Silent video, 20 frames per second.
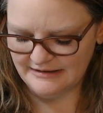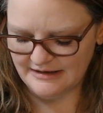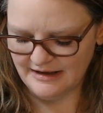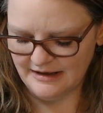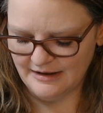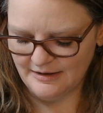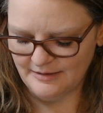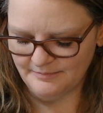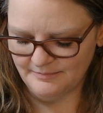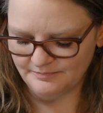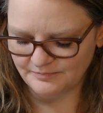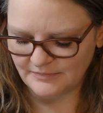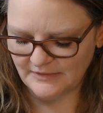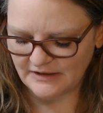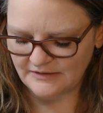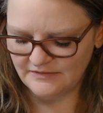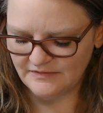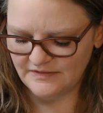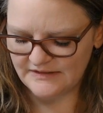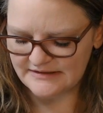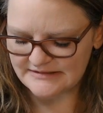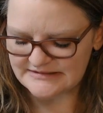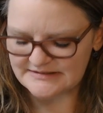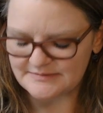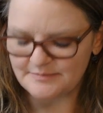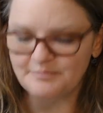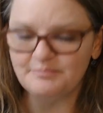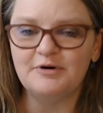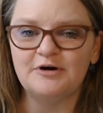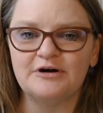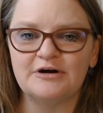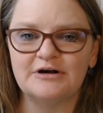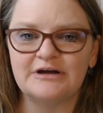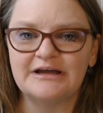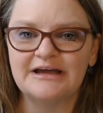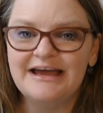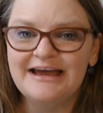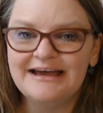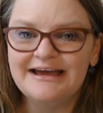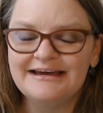Um, this book
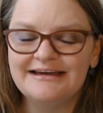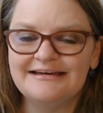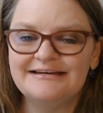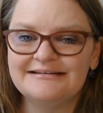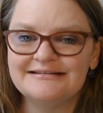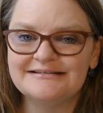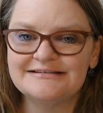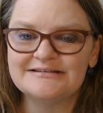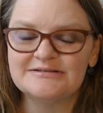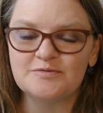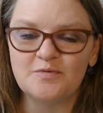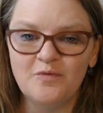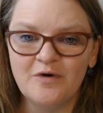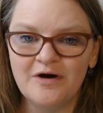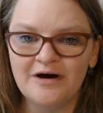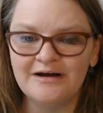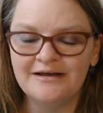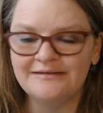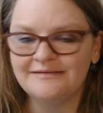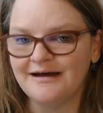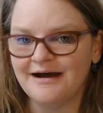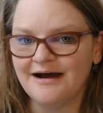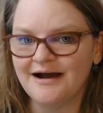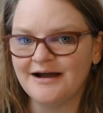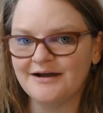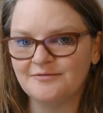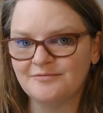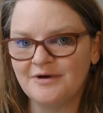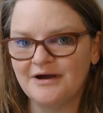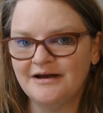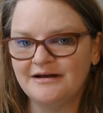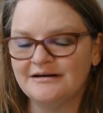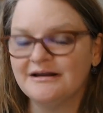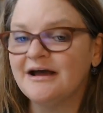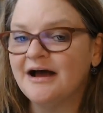is one that I read